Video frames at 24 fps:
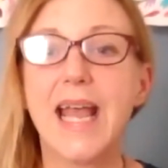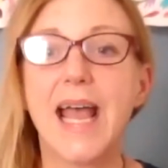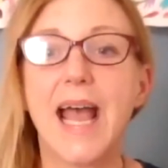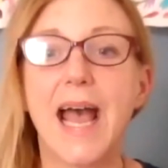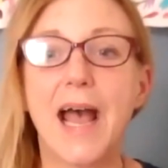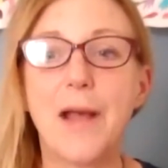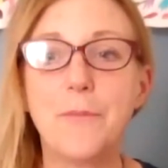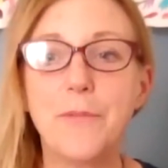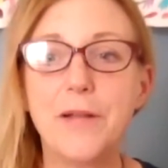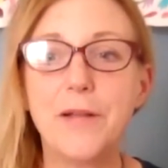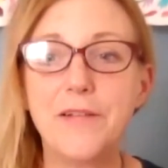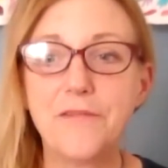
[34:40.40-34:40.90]

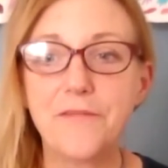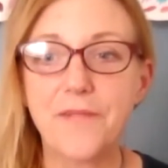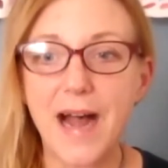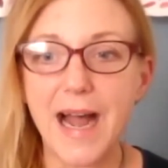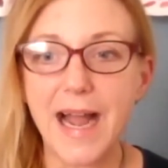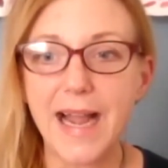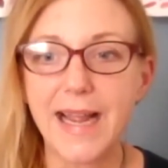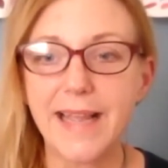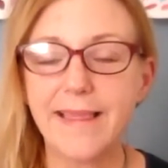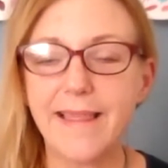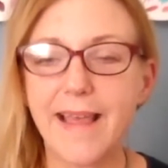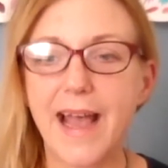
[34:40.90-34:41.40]
And we
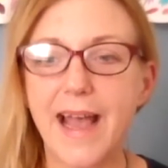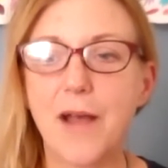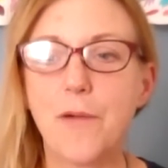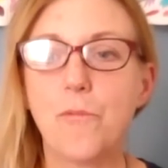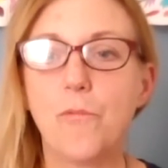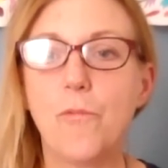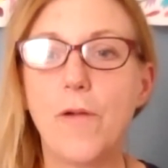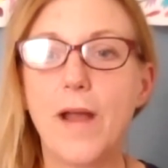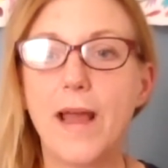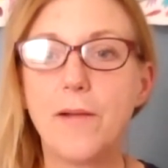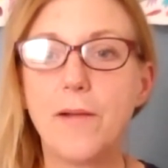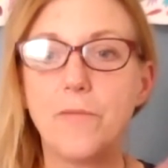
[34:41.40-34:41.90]
find that
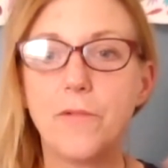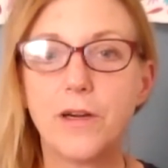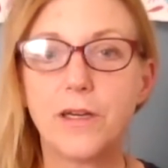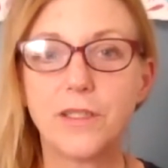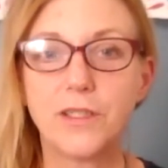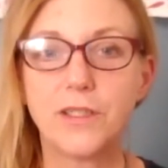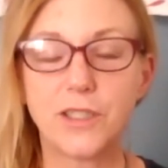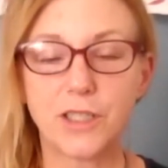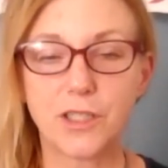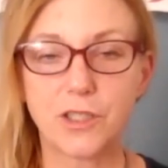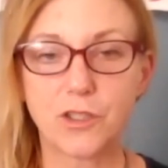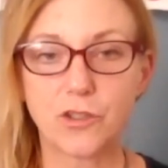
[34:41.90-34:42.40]
when
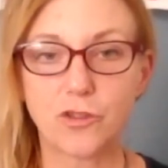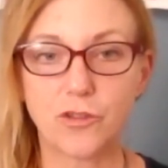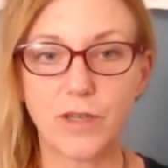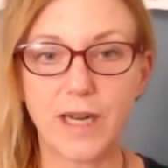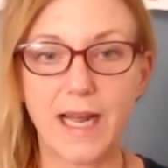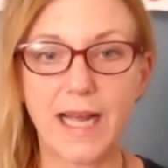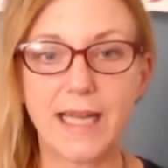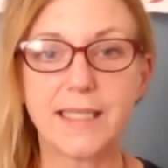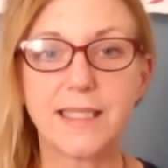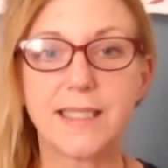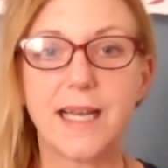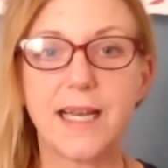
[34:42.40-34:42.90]
we're
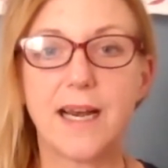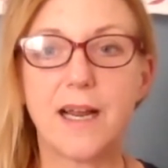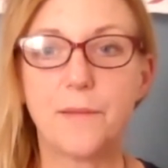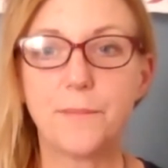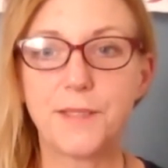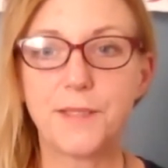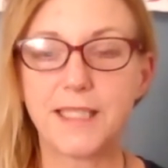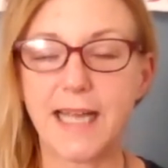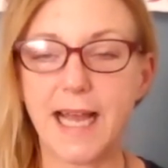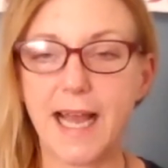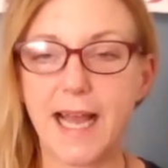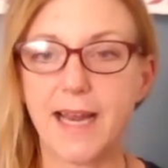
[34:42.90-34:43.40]
distressed and
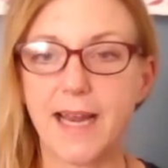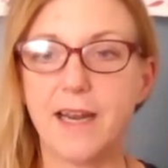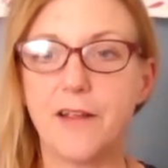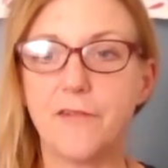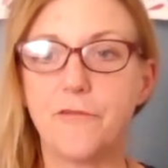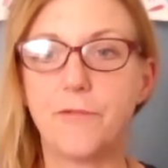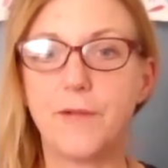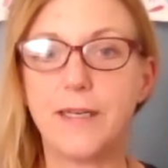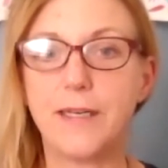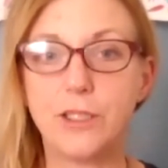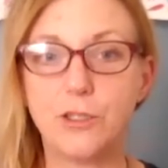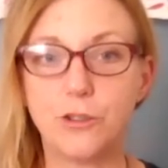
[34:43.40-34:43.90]
upset, if
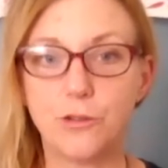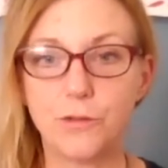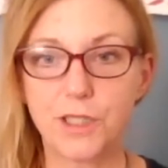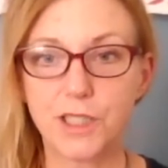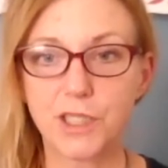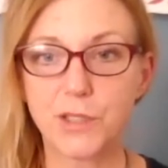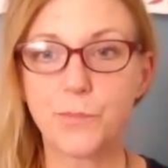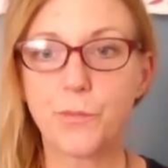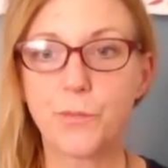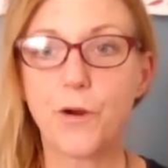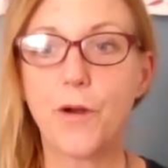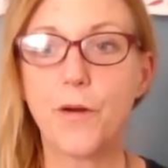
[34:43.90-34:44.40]
we do
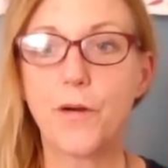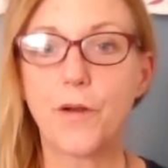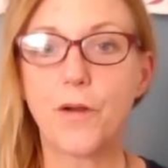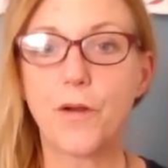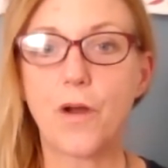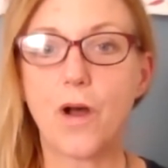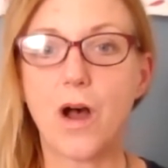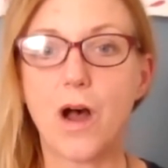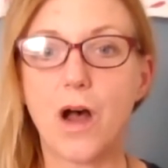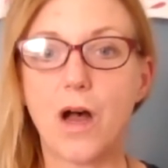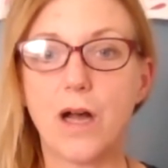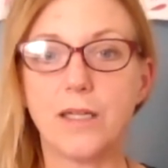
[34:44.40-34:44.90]
this
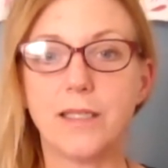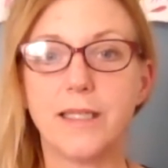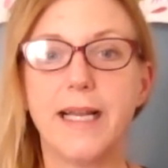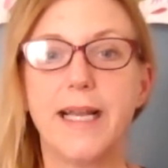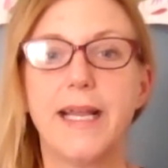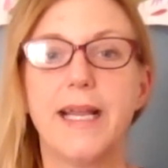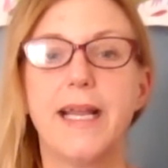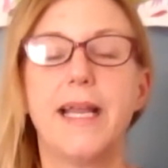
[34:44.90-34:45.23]
protocol,